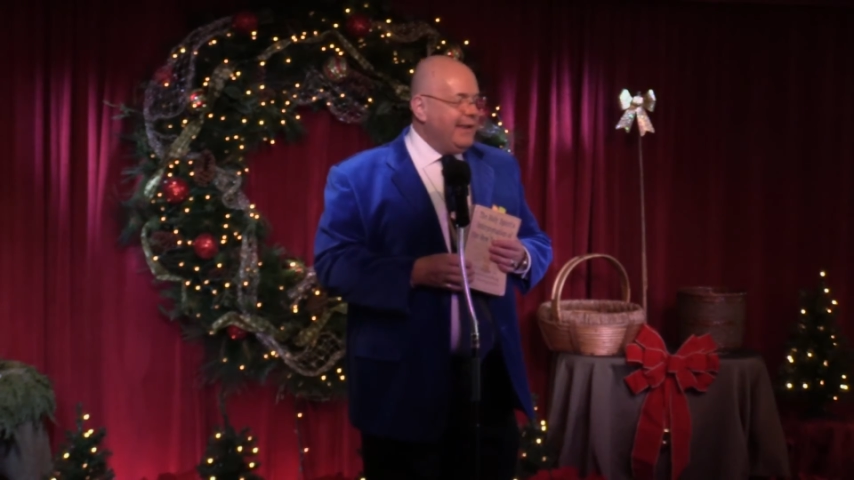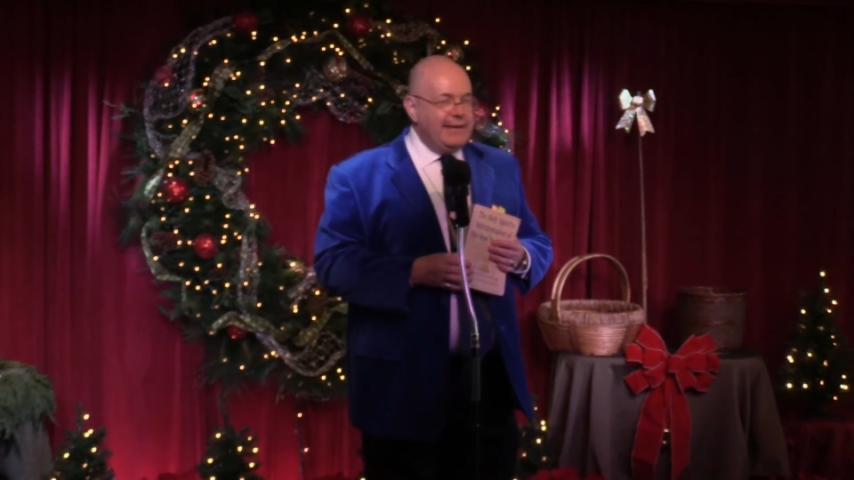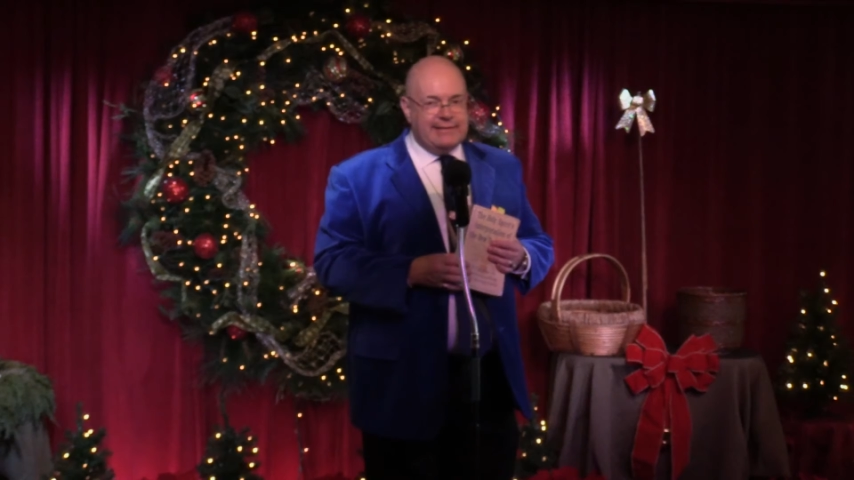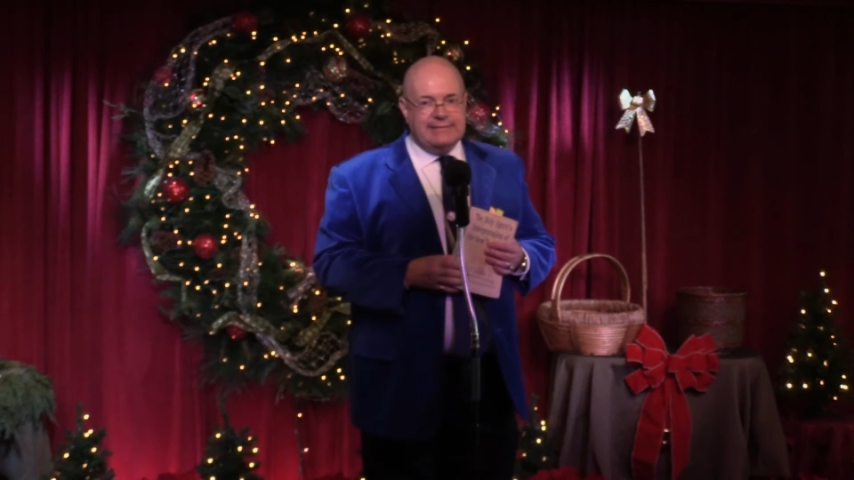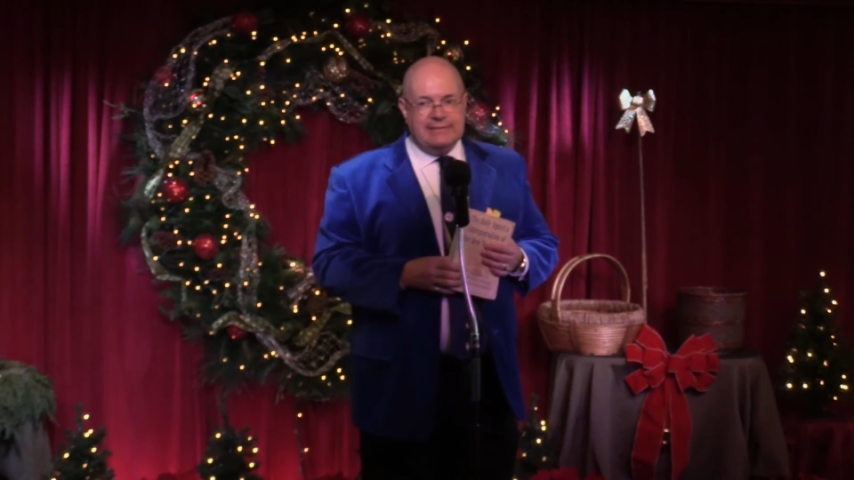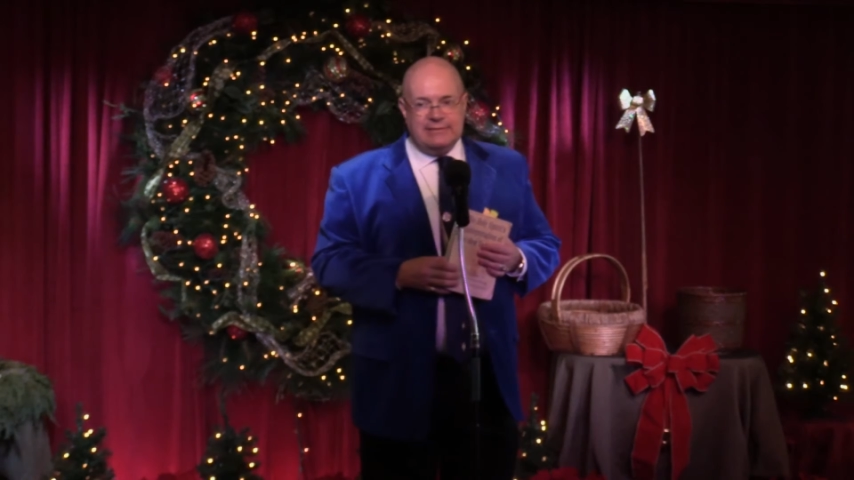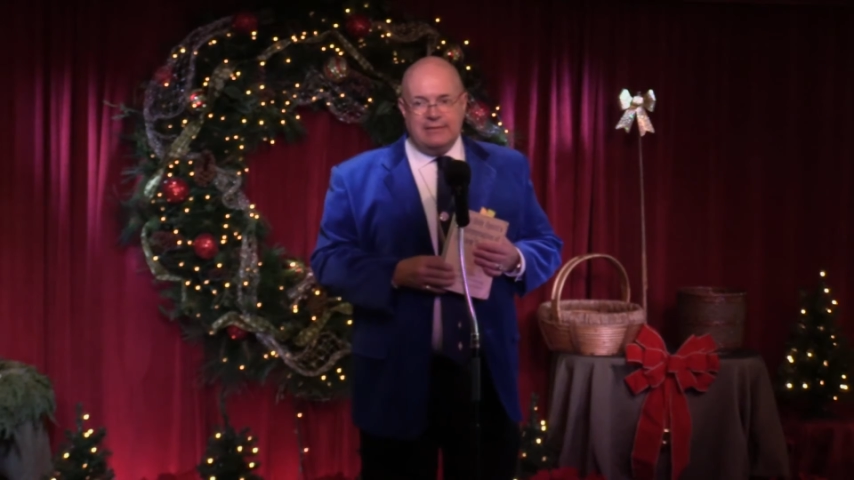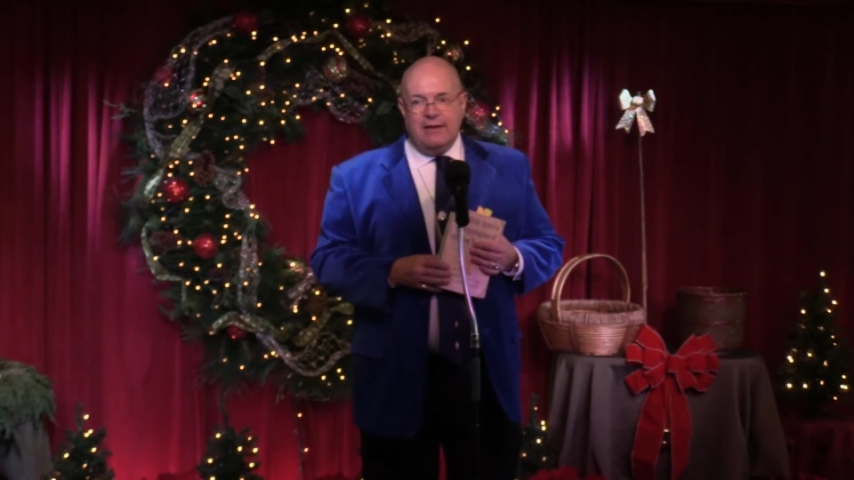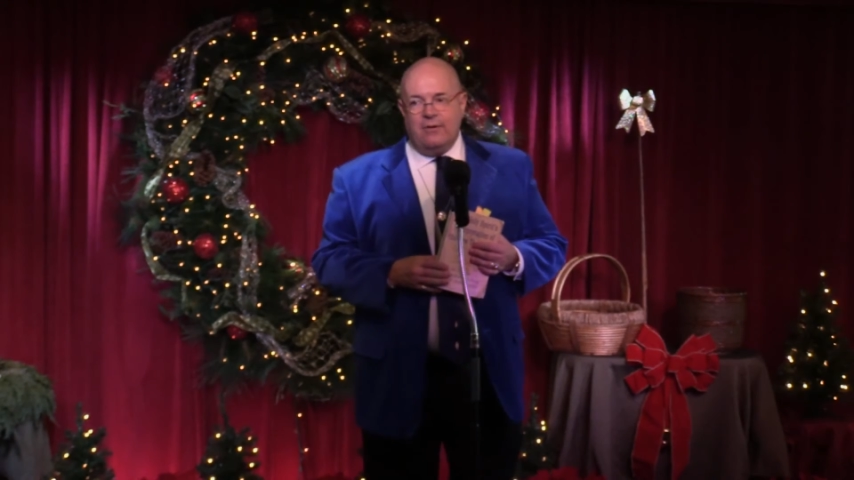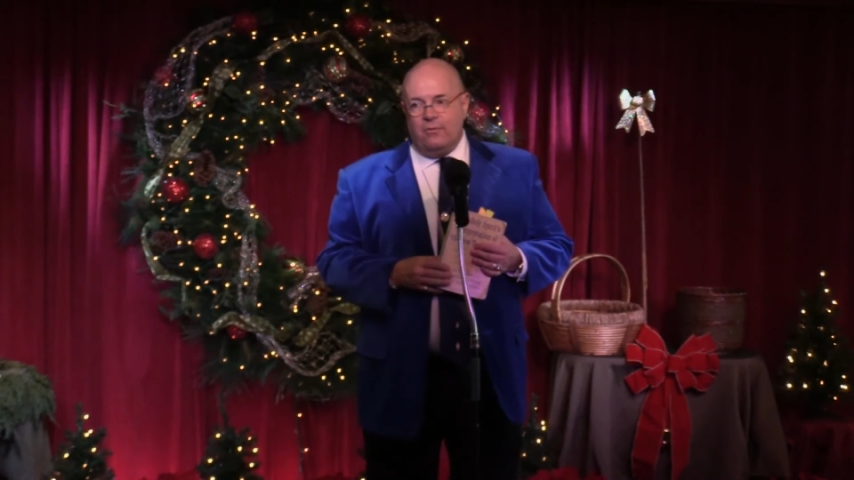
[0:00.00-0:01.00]

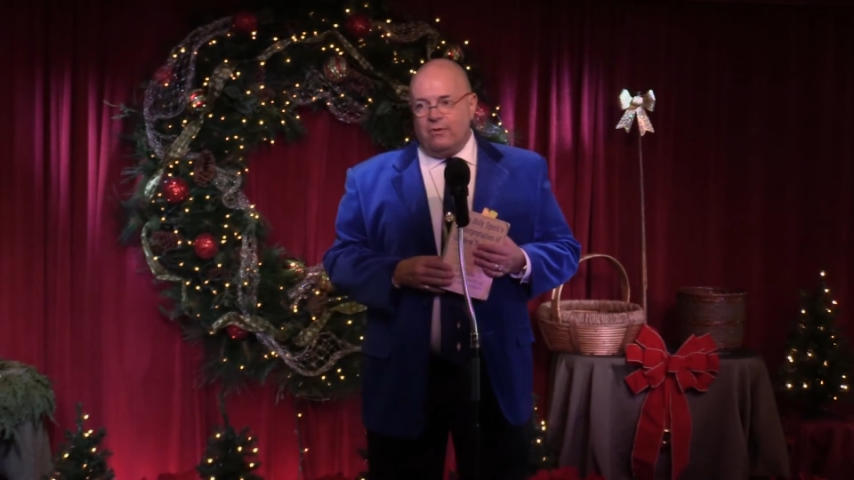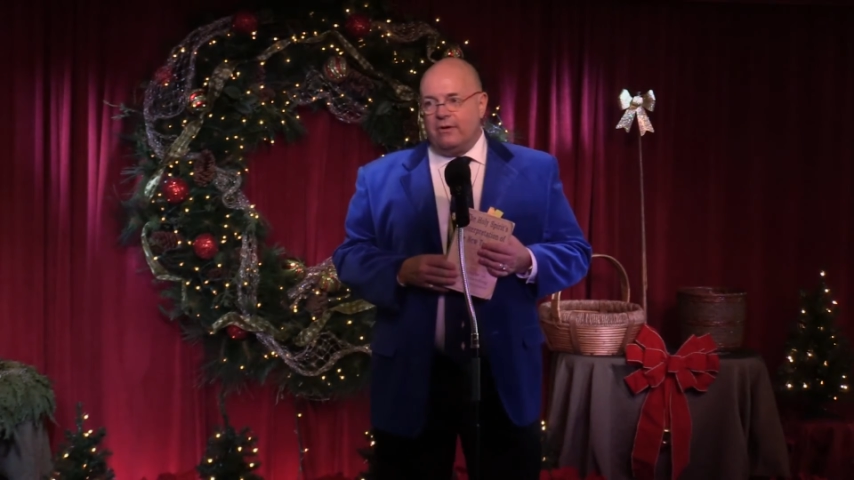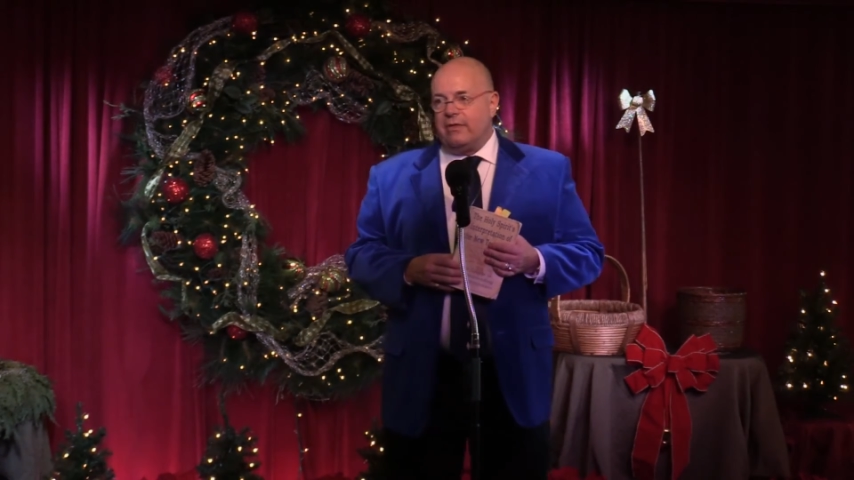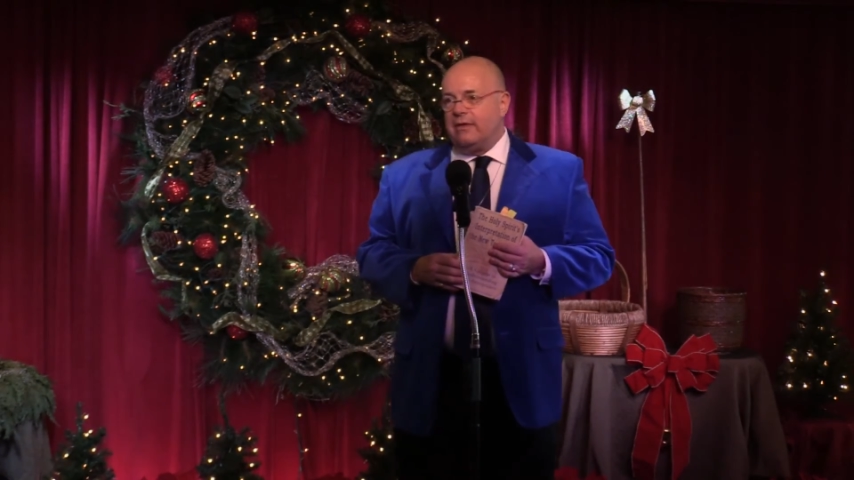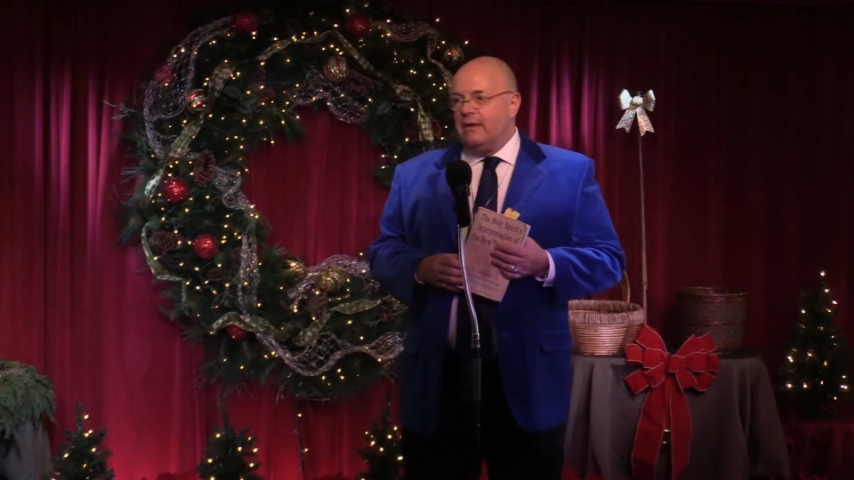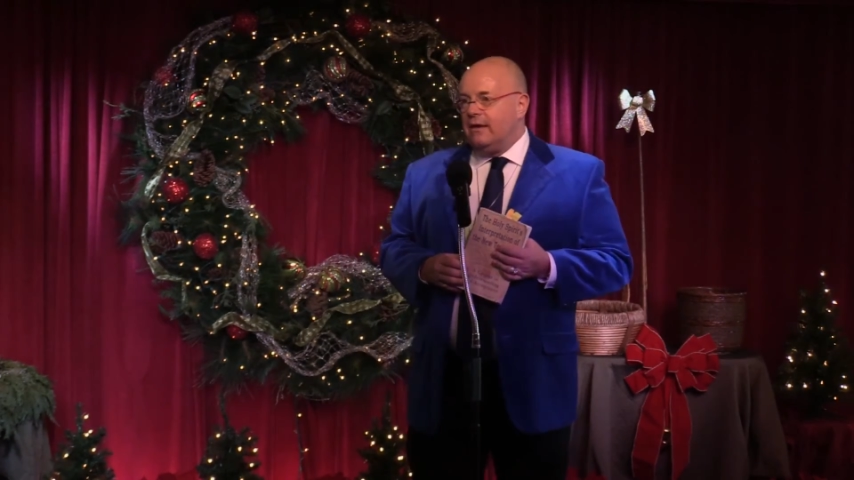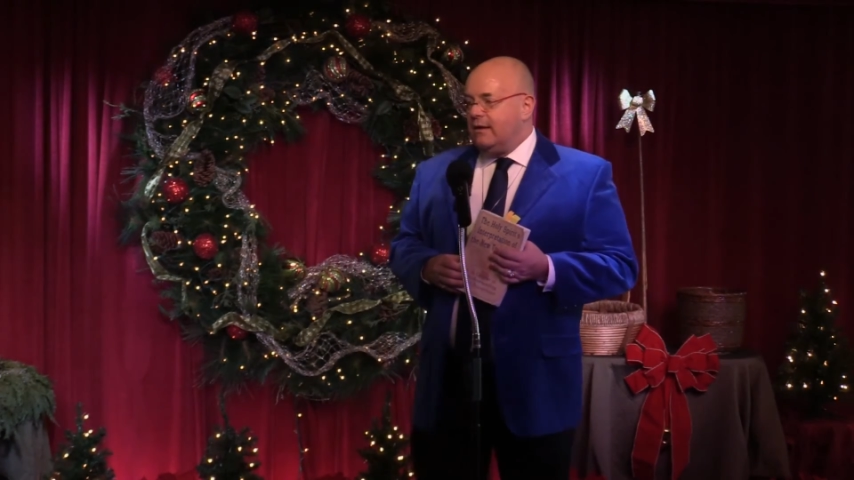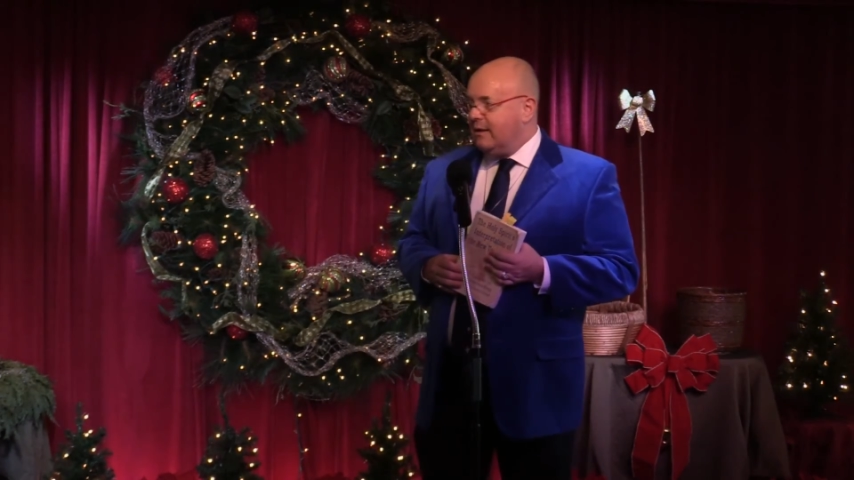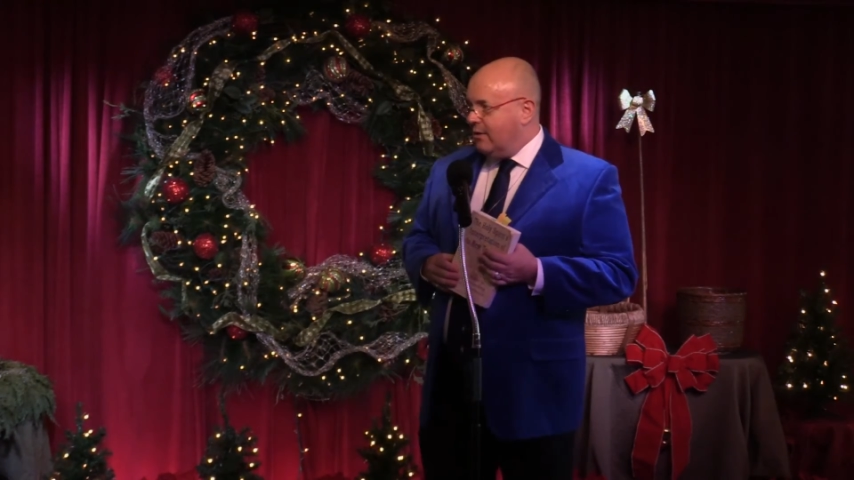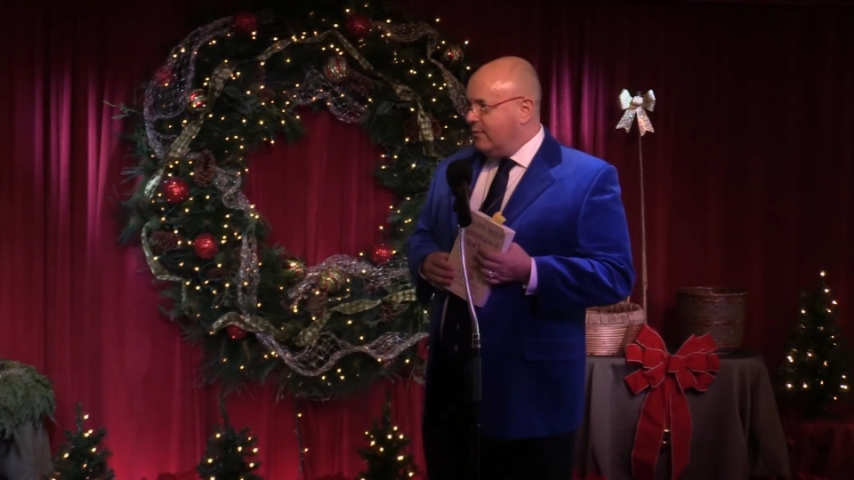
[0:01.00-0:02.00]
isn't worth
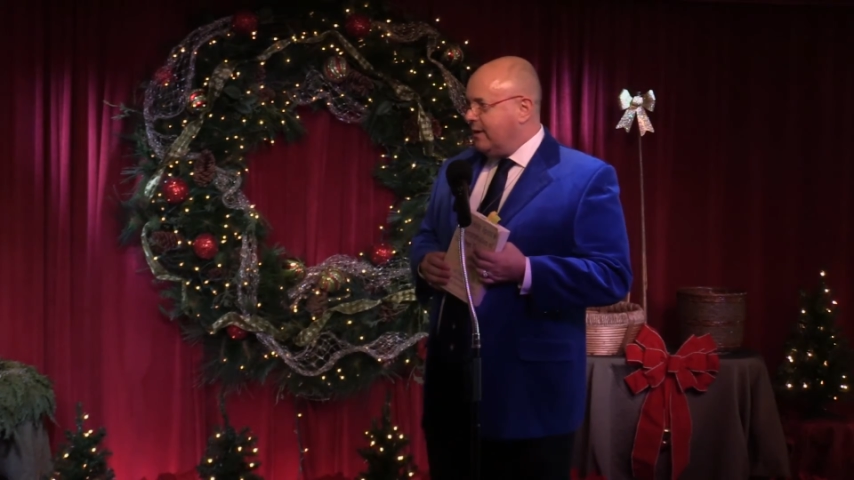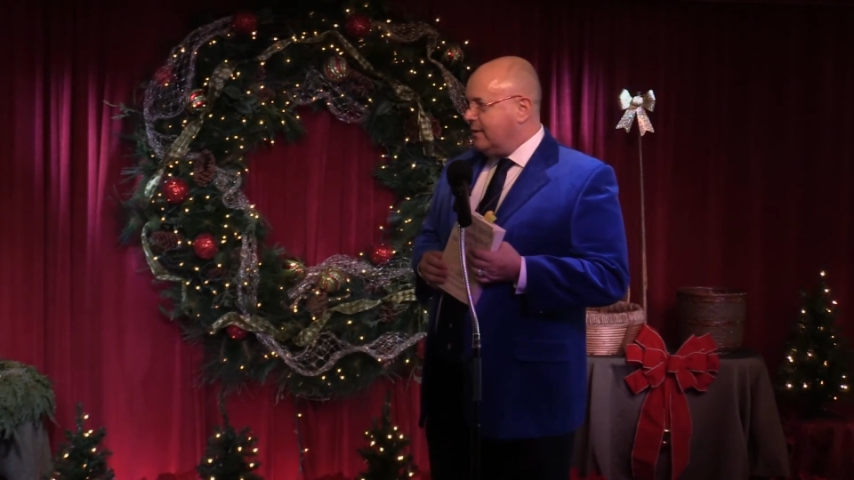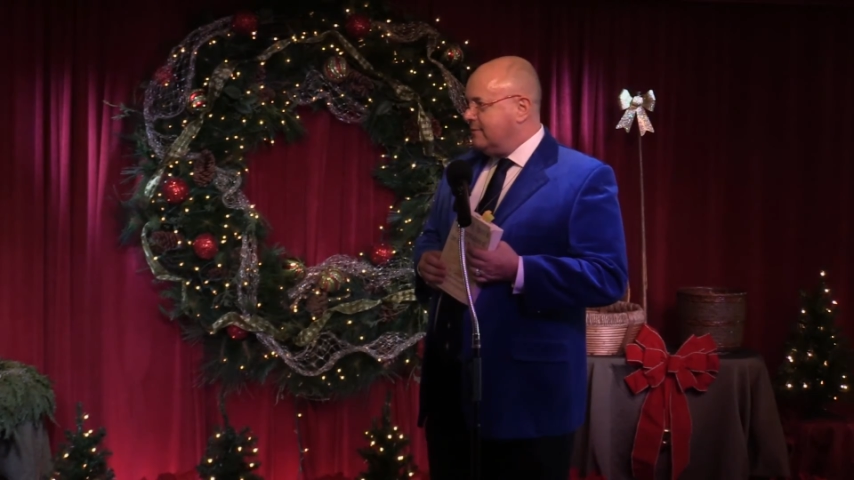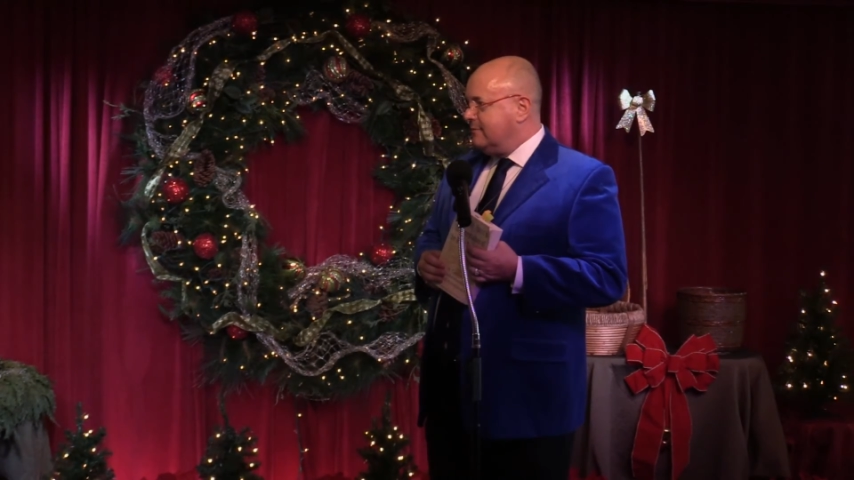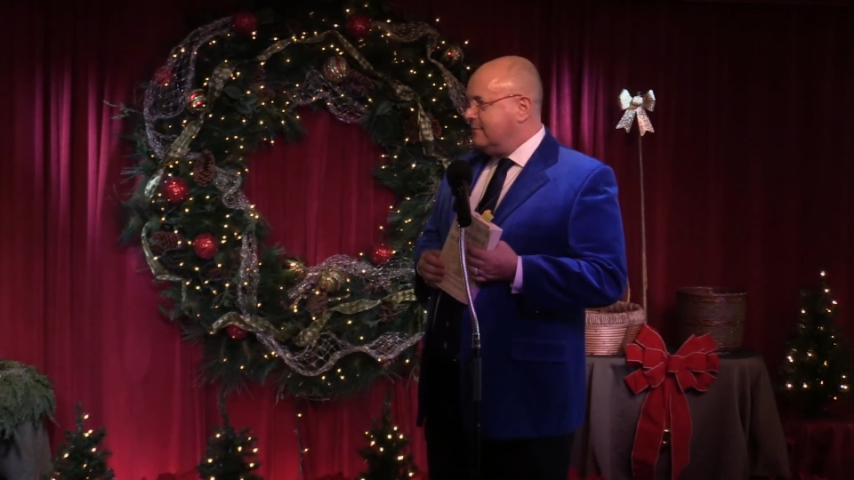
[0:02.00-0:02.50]
knowing.